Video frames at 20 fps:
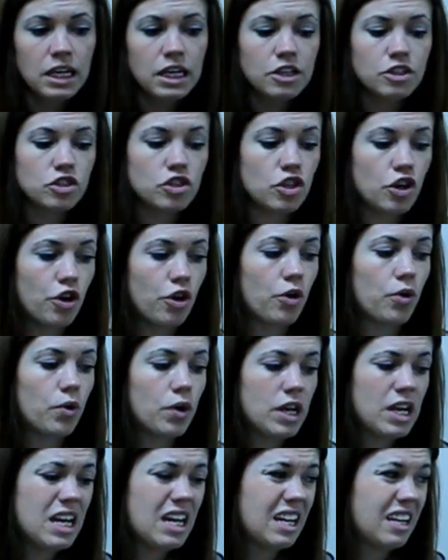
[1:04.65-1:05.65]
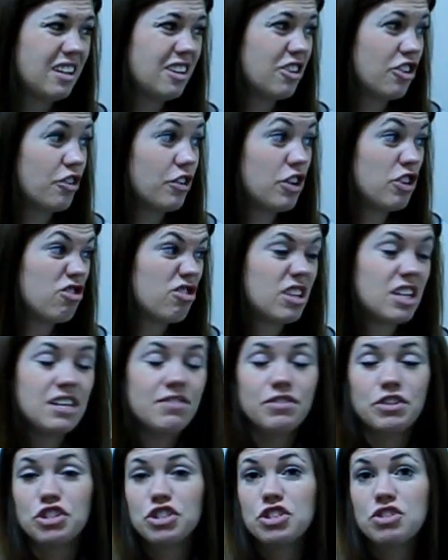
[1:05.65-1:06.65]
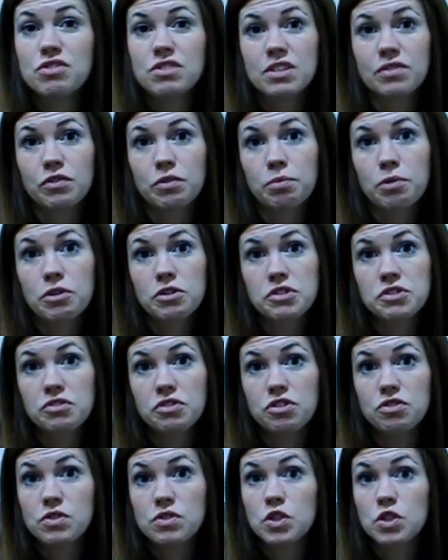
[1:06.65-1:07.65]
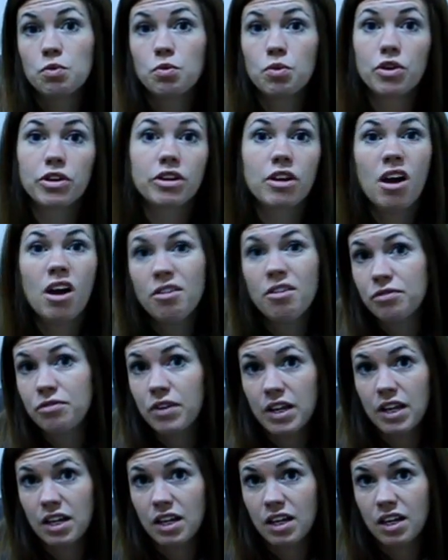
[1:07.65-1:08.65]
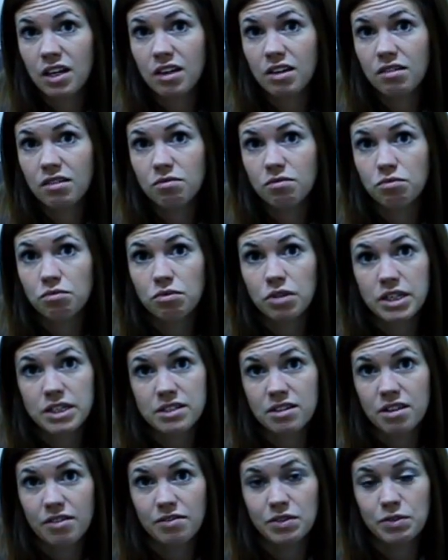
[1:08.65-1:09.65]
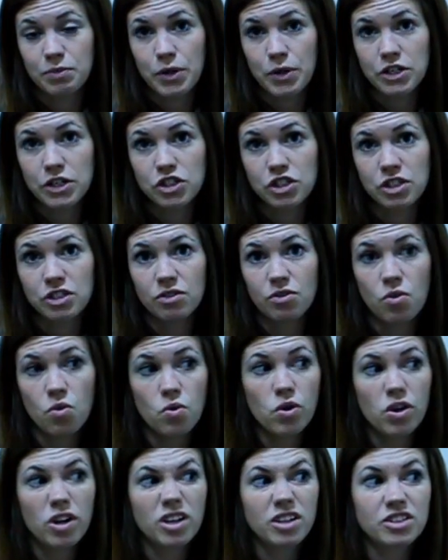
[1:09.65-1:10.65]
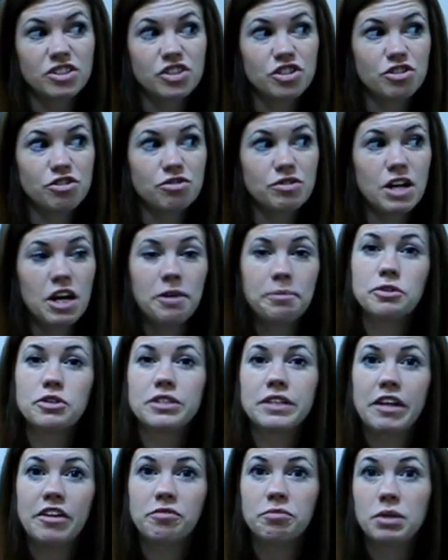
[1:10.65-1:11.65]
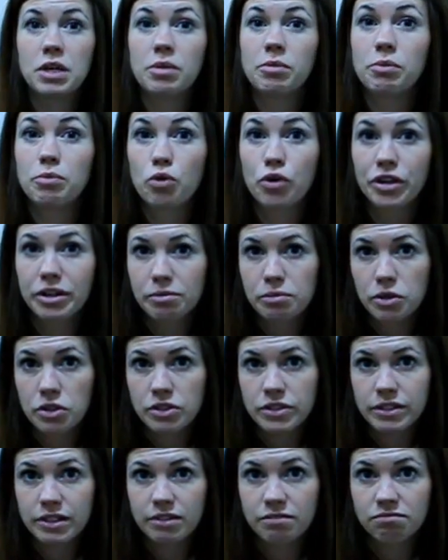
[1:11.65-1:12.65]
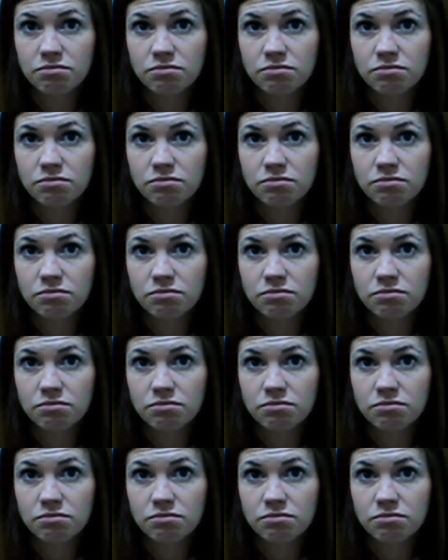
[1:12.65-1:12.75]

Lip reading: So, you can even just use it for personal use to ward off any risk of depression or to help yourself become a morning person.